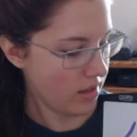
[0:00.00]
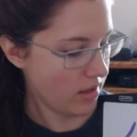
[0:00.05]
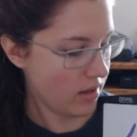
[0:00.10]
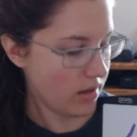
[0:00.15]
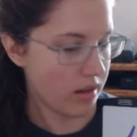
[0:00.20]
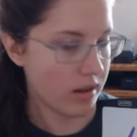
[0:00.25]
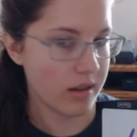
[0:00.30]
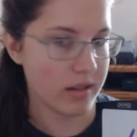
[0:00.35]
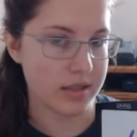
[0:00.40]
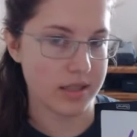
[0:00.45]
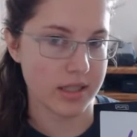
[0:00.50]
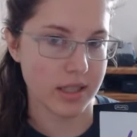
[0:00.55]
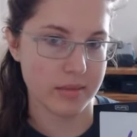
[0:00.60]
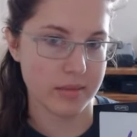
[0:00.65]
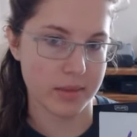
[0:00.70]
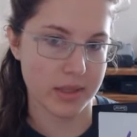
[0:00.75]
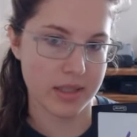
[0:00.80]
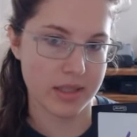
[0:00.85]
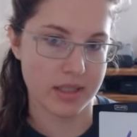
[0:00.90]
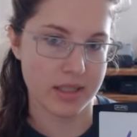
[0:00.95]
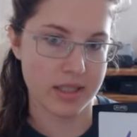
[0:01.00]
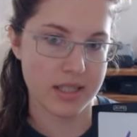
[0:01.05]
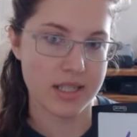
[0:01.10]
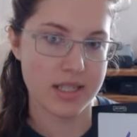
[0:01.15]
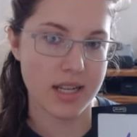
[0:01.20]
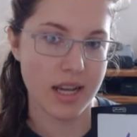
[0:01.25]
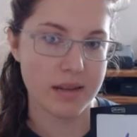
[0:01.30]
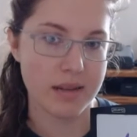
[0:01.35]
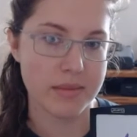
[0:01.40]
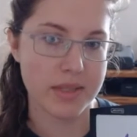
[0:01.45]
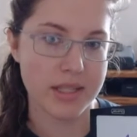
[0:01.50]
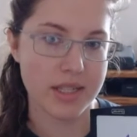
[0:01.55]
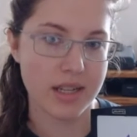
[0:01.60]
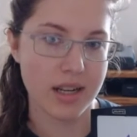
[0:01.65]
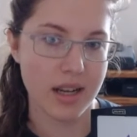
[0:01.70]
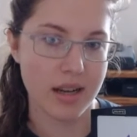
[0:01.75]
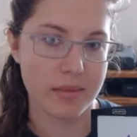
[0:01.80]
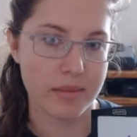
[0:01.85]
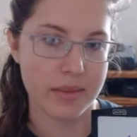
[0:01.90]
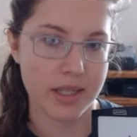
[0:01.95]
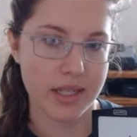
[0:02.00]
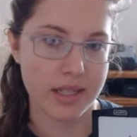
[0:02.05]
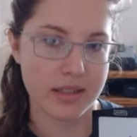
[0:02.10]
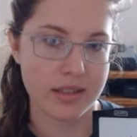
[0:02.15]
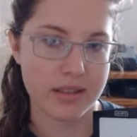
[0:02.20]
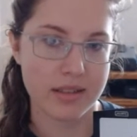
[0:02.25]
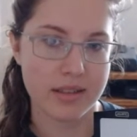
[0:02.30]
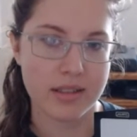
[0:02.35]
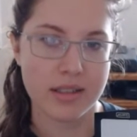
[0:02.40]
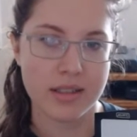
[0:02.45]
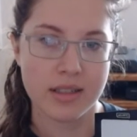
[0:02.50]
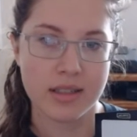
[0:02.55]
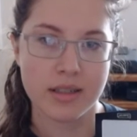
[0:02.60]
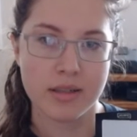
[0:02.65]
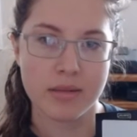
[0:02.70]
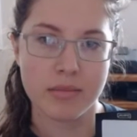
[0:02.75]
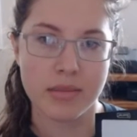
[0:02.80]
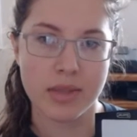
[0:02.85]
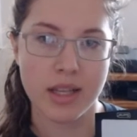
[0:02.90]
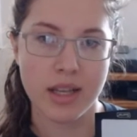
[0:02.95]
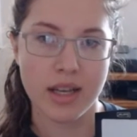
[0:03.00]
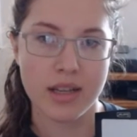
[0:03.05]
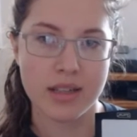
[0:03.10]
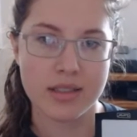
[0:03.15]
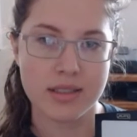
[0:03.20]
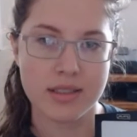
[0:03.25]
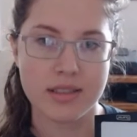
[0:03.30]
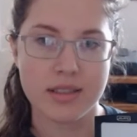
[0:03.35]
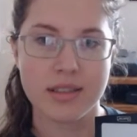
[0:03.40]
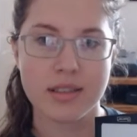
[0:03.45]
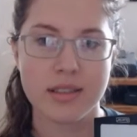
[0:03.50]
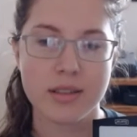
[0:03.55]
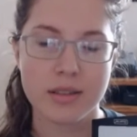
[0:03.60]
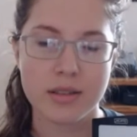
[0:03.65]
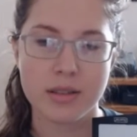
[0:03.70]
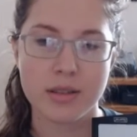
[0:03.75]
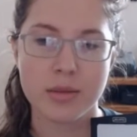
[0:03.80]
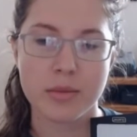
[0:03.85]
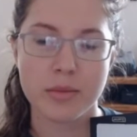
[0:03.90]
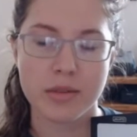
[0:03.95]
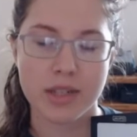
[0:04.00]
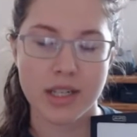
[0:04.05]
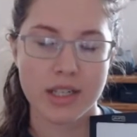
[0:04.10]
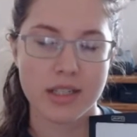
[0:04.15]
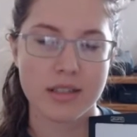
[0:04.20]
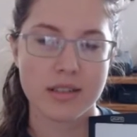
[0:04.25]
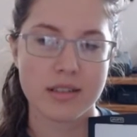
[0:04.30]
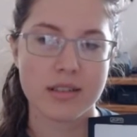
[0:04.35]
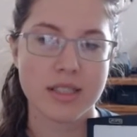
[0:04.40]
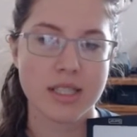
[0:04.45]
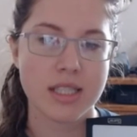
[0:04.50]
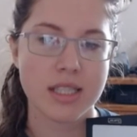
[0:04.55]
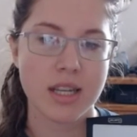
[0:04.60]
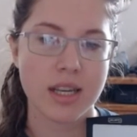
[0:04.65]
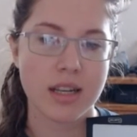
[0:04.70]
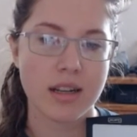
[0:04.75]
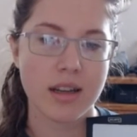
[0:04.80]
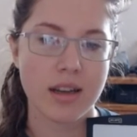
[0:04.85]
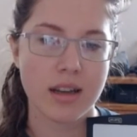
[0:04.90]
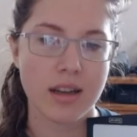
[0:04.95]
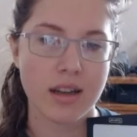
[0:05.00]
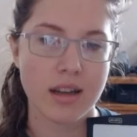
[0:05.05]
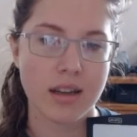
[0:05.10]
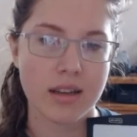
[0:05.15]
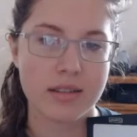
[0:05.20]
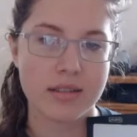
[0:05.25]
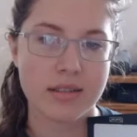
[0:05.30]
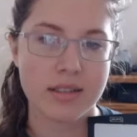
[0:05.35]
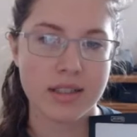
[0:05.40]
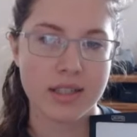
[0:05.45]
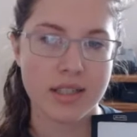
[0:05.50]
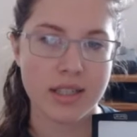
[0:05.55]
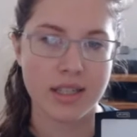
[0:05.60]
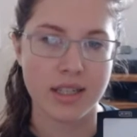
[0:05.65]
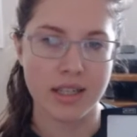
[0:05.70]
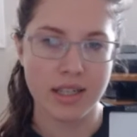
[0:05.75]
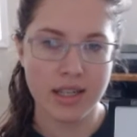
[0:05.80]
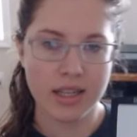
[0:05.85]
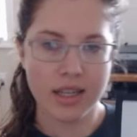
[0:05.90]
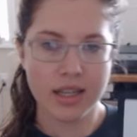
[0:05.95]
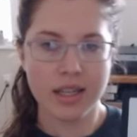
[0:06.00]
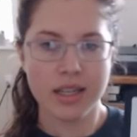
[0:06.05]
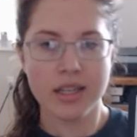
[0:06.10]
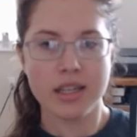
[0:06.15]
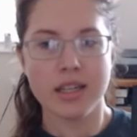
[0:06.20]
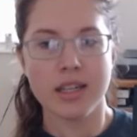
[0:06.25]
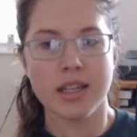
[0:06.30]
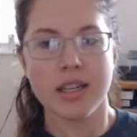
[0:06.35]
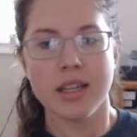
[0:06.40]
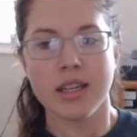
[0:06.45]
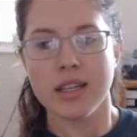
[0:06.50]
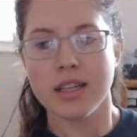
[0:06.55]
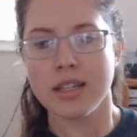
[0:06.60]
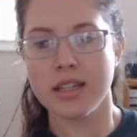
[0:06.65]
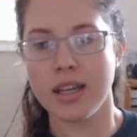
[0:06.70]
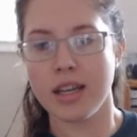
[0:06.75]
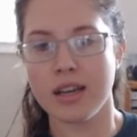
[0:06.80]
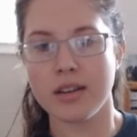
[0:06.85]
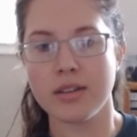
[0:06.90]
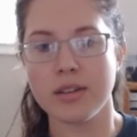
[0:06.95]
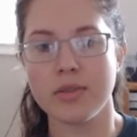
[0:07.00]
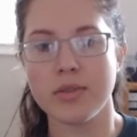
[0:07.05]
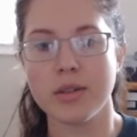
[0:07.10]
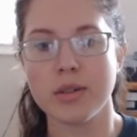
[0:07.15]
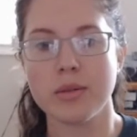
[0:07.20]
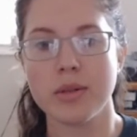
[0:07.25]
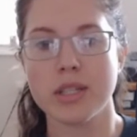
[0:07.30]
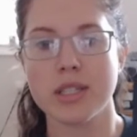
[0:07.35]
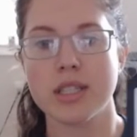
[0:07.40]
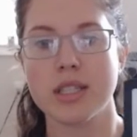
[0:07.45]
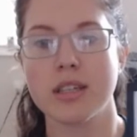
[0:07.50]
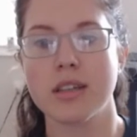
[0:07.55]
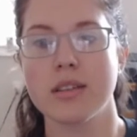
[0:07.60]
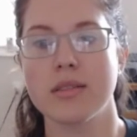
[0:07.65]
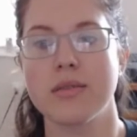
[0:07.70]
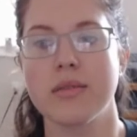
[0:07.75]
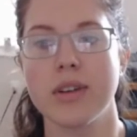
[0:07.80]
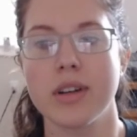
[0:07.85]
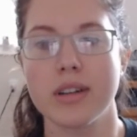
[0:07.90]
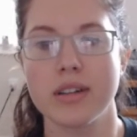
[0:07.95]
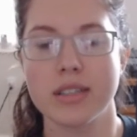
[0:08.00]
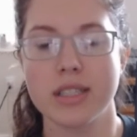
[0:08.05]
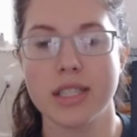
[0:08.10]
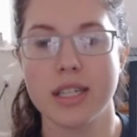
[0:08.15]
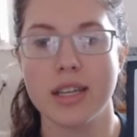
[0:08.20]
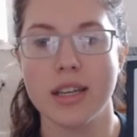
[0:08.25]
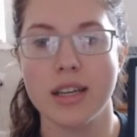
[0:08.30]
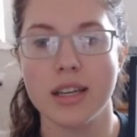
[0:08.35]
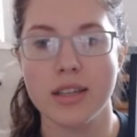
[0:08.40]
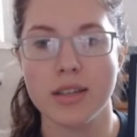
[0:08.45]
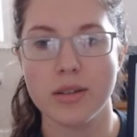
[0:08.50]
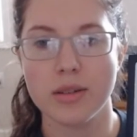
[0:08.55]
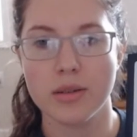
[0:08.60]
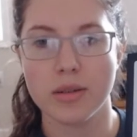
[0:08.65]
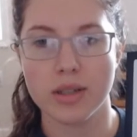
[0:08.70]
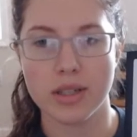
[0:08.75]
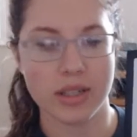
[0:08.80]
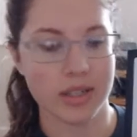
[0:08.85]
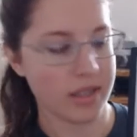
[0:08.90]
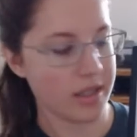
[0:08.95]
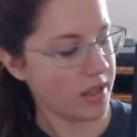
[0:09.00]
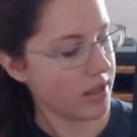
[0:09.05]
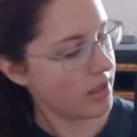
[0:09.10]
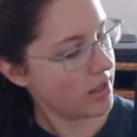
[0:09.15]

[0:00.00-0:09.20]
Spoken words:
Whole number times denominator plus your numerator. Ta-da! Now if you want to convert your